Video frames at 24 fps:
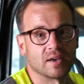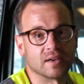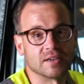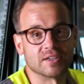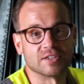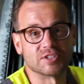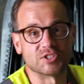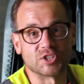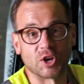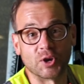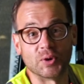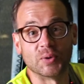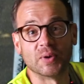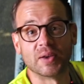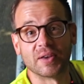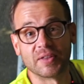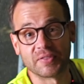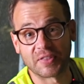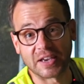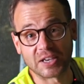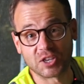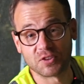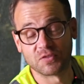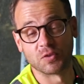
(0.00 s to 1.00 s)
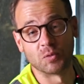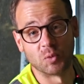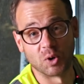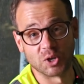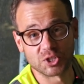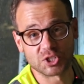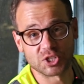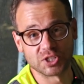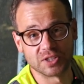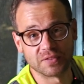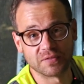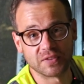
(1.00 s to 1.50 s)
So thank you for
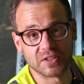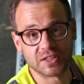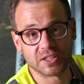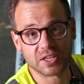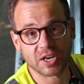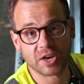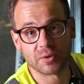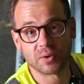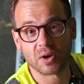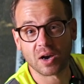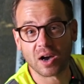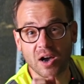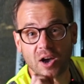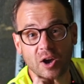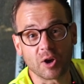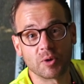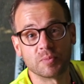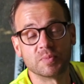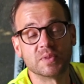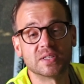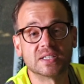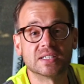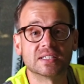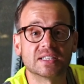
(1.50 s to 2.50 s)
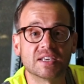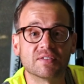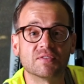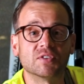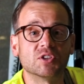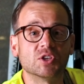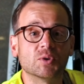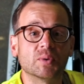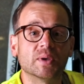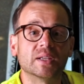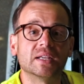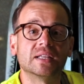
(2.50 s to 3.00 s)
watching the video. I hope this has given
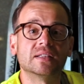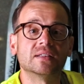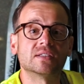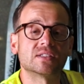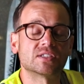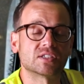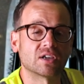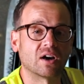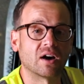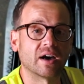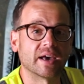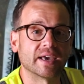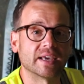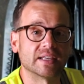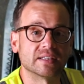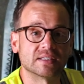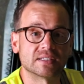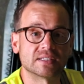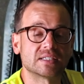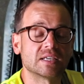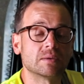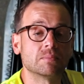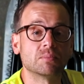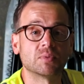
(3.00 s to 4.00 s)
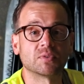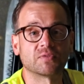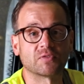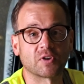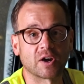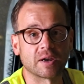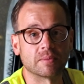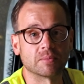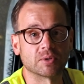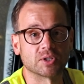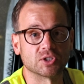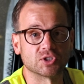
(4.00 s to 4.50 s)
you an insight into timber
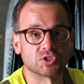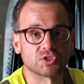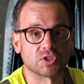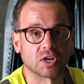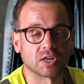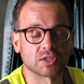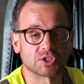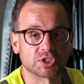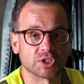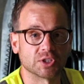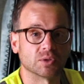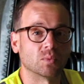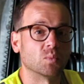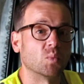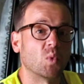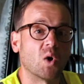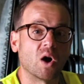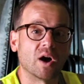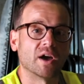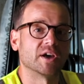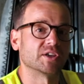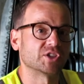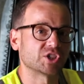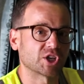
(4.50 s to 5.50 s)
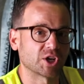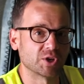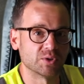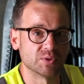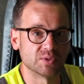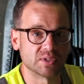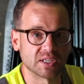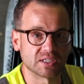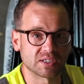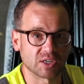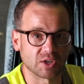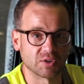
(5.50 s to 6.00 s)
frame construction and why I chose
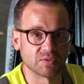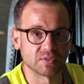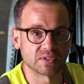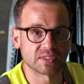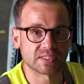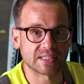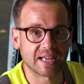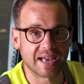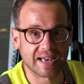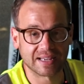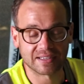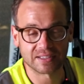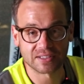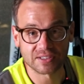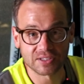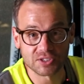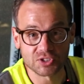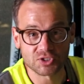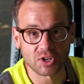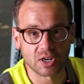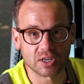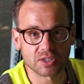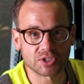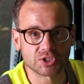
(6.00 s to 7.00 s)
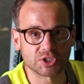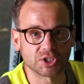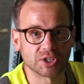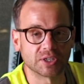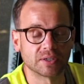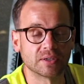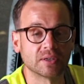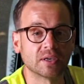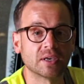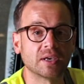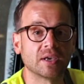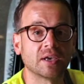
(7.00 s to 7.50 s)
this over standard construction.
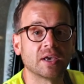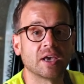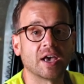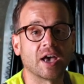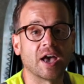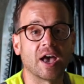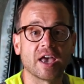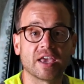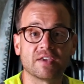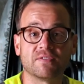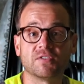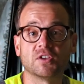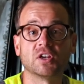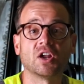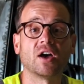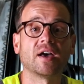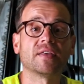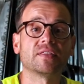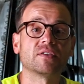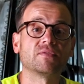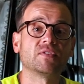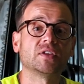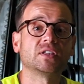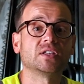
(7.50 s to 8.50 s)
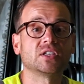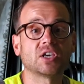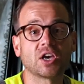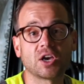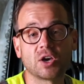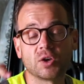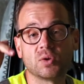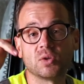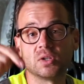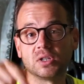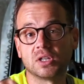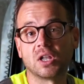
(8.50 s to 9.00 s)
If you like the
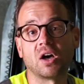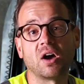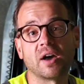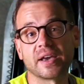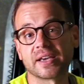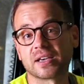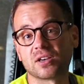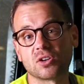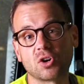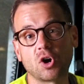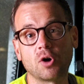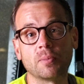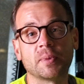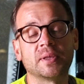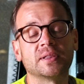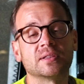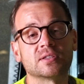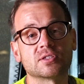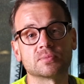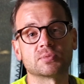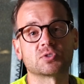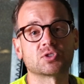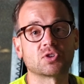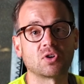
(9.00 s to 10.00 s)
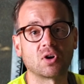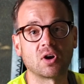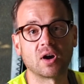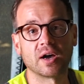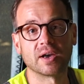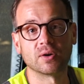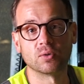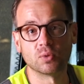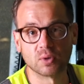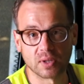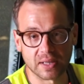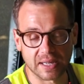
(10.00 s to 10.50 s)
video, like, comment, subscribe,
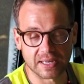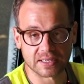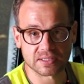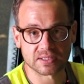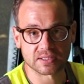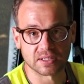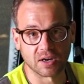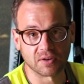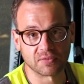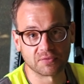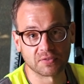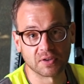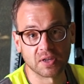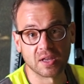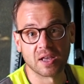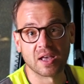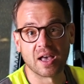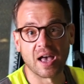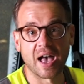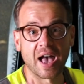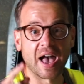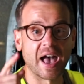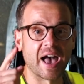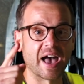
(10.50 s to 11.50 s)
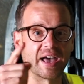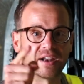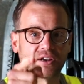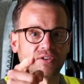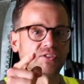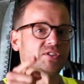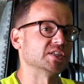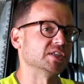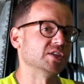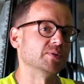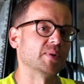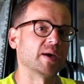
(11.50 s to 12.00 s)
all of that stuff, and I'll
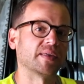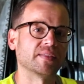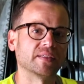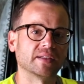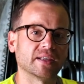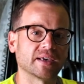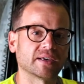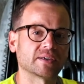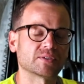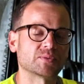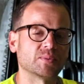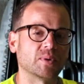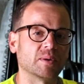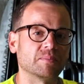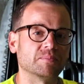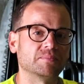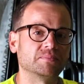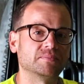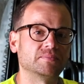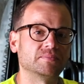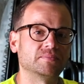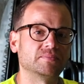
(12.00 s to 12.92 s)
see you at the next one.